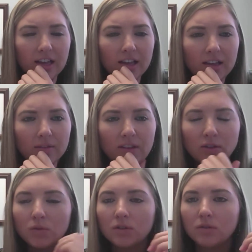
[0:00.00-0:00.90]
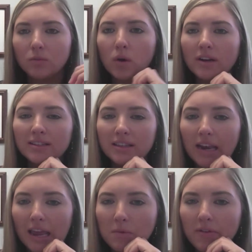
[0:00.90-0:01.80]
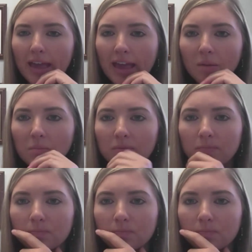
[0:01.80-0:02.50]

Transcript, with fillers: Uh, this one. What is the name of the app